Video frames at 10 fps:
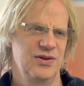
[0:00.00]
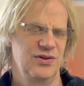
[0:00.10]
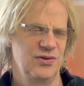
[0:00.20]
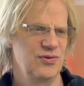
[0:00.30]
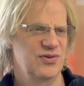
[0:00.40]

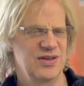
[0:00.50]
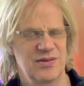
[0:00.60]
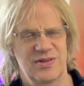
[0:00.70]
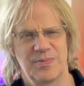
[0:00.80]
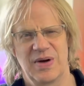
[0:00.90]

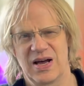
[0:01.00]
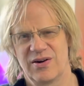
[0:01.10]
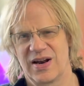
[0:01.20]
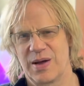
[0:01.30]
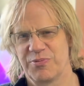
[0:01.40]
using the
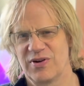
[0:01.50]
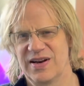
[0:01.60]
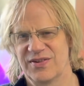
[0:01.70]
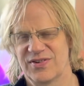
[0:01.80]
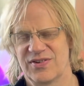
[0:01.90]
modern
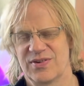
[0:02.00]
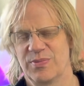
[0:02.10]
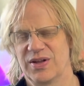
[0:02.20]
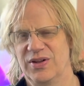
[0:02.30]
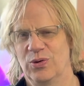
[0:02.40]
operating
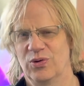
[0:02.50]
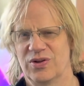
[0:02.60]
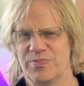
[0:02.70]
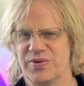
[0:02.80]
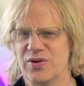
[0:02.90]
system on the old
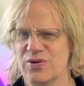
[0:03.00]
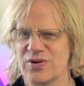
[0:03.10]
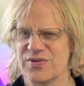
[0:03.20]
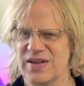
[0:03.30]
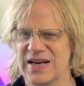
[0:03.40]

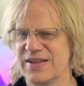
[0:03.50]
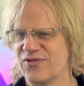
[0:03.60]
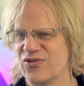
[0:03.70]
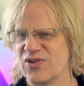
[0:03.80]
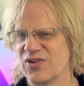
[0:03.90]
computer that
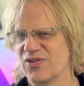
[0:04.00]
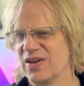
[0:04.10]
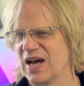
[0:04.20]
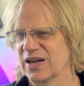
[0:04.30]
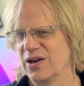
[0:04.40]
it's just
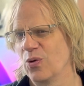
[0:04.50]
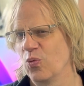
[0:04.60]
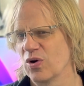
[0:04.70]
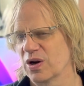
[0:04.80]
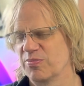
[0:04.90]
not going to
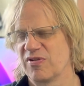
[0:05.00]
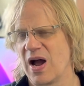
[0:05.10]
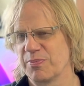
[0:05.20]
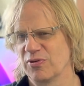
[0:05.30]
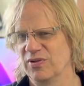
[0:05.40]
work
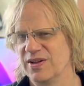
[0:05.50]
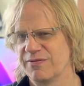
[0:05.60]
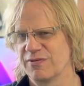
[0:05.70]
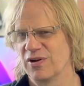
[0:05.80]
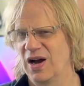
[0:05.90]
properly
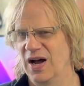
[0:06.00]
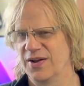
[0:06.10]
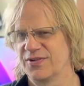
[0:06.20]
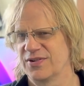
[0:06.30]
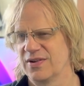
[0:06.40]
for
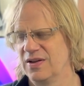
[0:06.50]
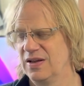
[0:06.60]
us.